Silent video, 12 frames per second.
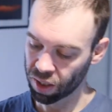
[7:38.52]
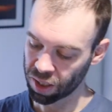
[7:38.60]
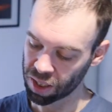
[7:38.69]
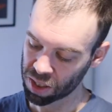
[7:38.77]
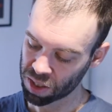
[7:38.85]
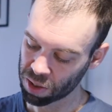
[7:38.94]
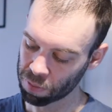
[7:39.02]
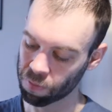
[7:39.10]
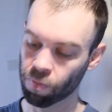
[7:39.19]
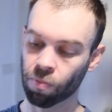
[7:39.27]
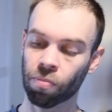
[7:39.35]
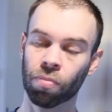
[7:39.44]
is
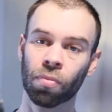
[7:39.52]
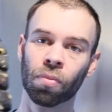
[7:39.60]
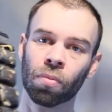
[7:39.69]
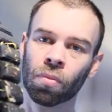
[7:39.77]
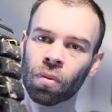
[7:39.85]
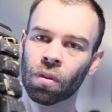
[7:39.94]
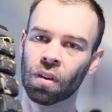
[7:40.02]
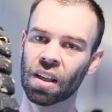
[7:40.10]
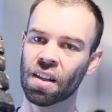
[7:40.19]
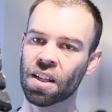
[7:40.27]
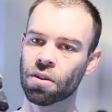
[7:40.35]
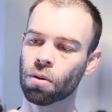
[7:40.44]
in
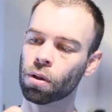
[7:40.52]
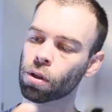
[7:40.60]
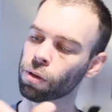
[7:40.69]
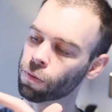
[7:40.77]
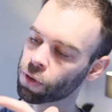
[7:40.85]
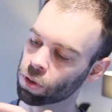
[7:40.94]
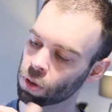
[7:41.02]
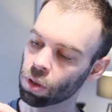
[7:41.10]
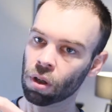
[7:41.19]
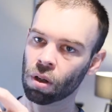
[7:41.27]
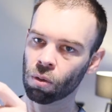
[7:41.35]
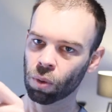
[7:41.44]
these grooves
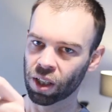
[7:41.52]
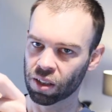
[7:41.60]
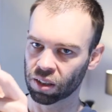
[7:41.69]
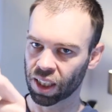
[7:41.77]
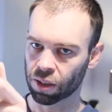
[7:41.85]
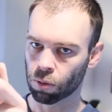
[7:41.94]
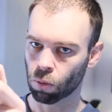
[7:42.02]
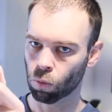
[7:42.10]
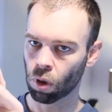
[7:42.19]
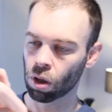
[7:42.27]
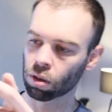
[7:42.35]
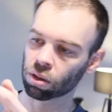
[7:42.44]
we collect
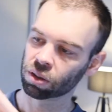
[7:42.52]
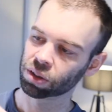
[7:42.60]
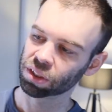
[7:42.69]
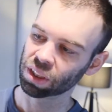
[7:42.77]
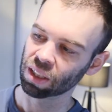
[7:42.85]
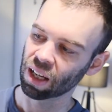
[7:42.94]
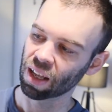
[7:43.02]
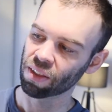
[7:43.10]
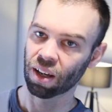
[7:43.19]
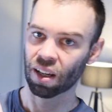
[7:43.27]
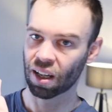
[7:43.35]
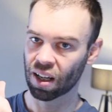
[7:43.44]
rocks and
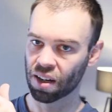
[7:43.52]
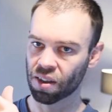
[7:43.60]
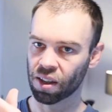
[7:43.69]
other hard